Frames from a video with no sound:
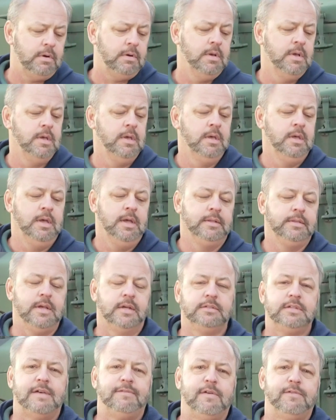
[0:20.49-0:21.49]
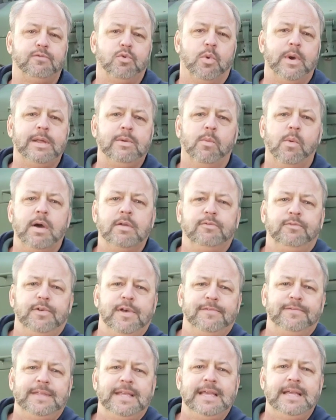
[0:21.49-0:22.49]
It does have a
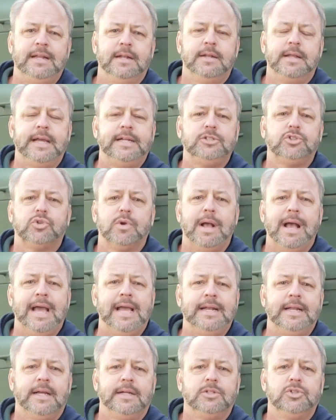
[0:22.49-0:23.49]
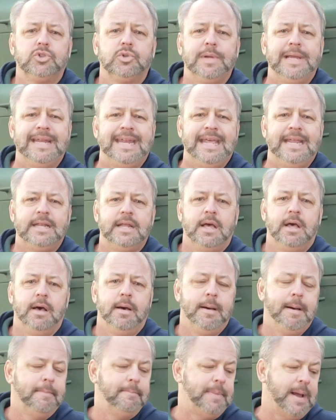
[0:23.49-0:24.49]
4150 nitride treated
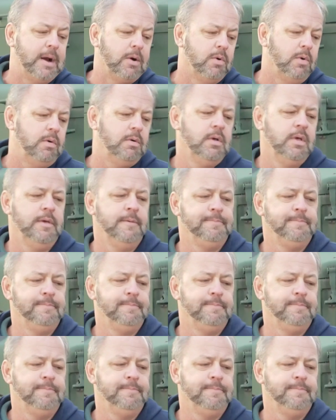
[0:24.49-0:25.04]
uh, barrel.